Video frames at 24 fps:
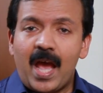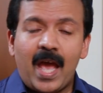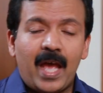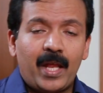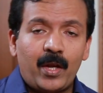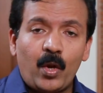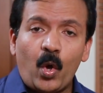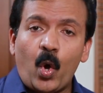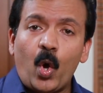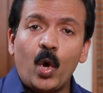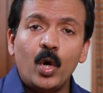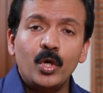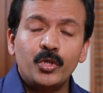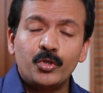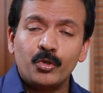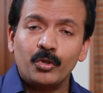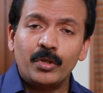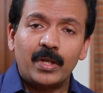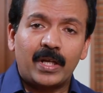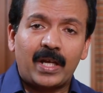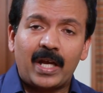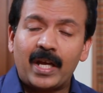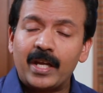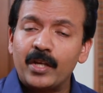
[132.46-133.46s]
and also
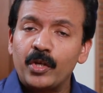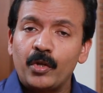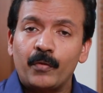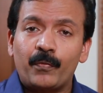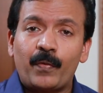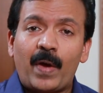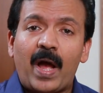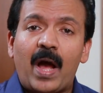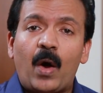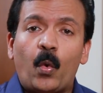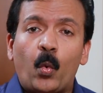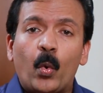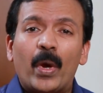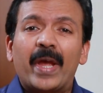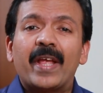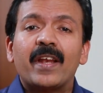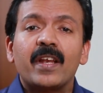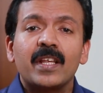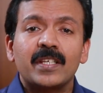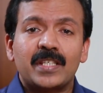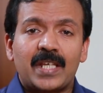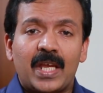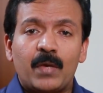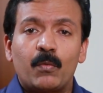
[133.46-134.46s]
the kind of
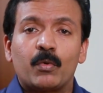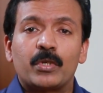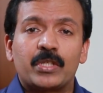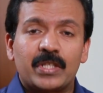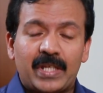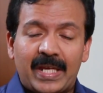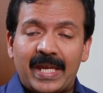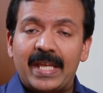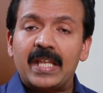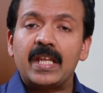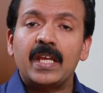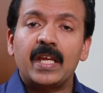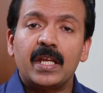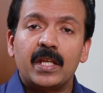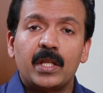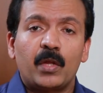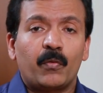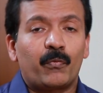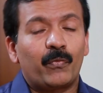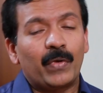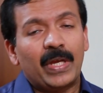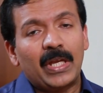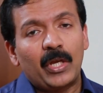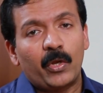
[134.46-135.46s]
awareness I was gaining in the
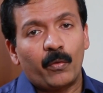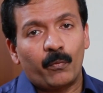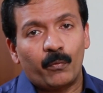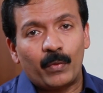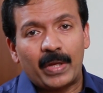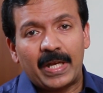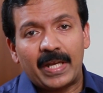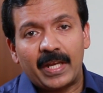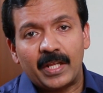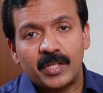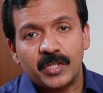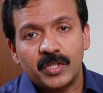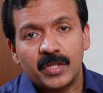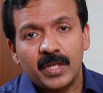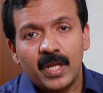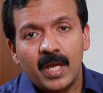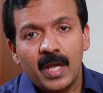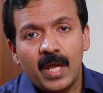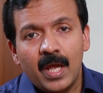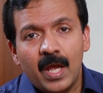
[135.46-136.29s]
field of wellness,